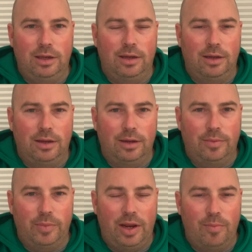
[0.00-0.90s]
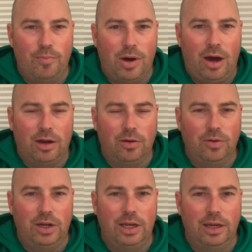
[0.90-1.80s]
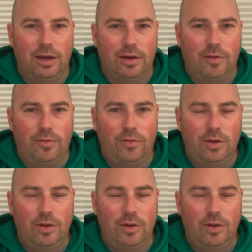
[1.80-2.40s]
and mockery of